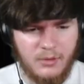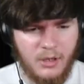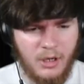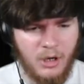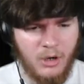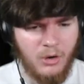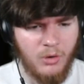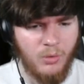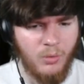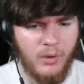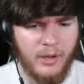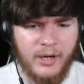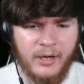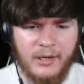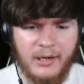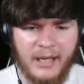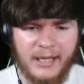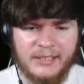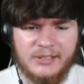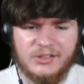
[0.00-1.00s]
Oh, what a
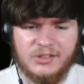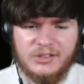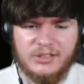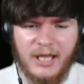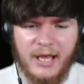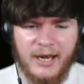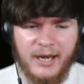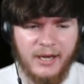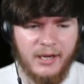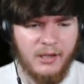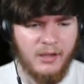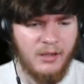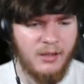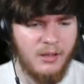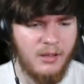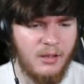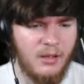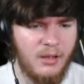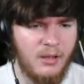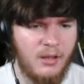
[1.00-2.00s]
nice setting
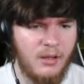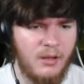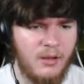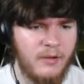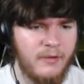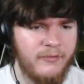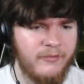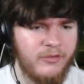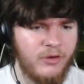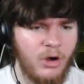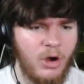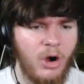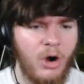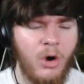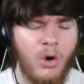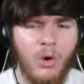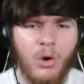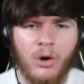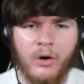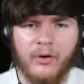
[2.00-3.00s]
for a
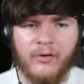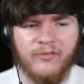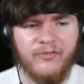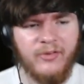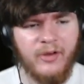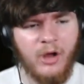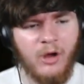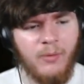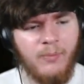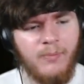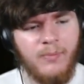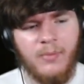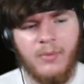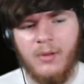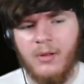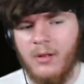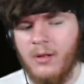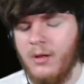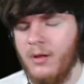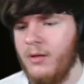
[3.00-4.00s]
horror film.
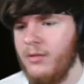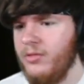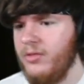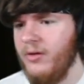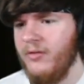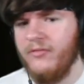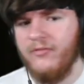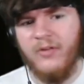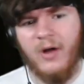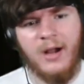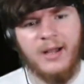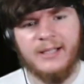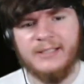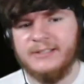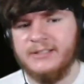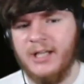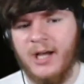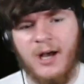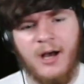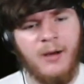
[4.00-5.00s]
The fucking
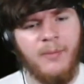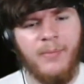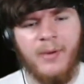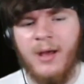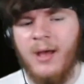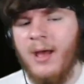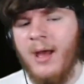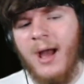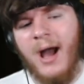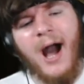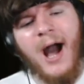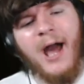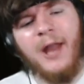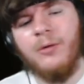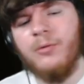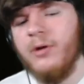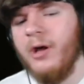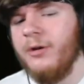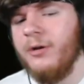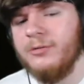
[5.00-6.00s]
tub. I
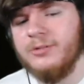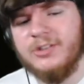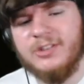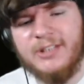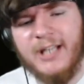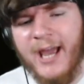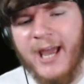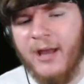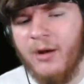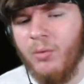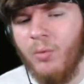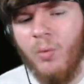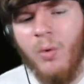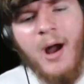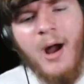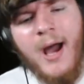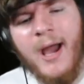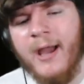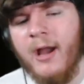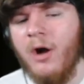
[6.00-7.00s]
don't understand
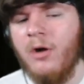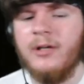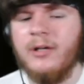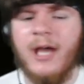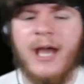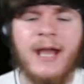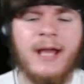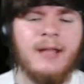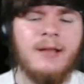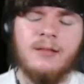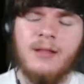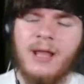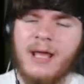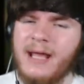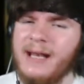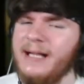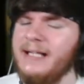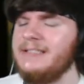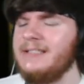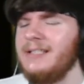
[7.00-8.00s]
why. Okay,
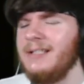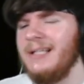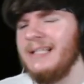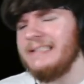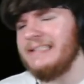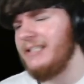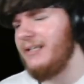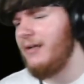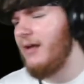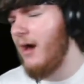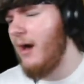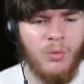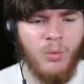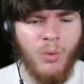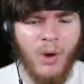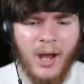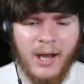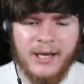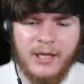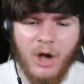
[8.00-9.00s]
ladies, listen up.
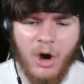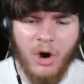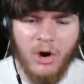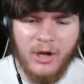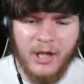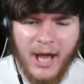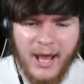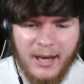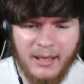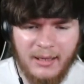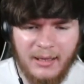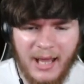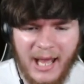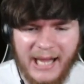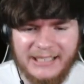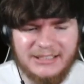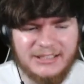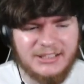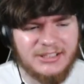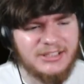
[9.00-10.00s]
Why do y'all gotta
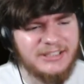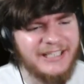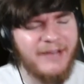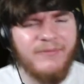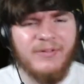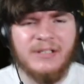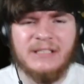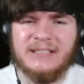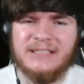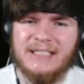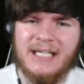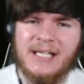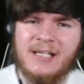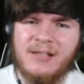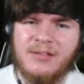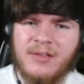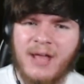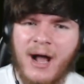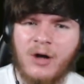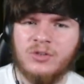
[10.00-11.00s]
light
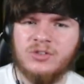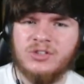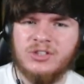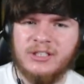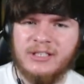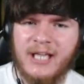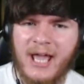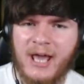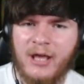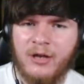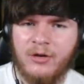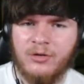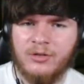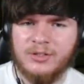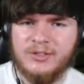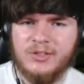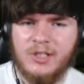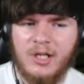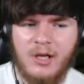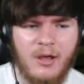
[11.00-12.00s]
seventeen thousand
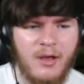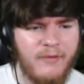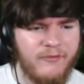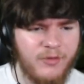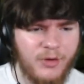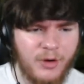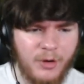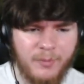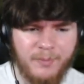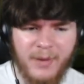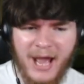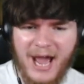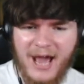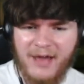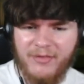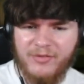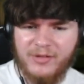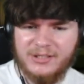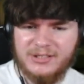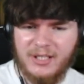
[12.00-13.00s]
candles for a
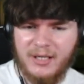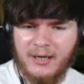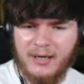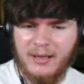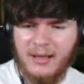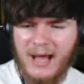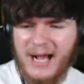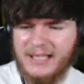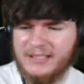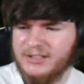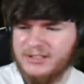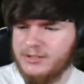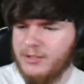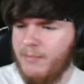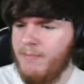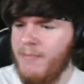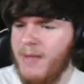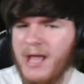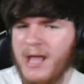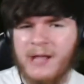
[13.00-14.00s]
bath that's gonna last
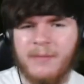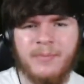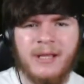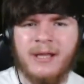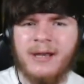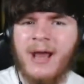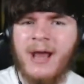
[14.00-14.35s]
maybe an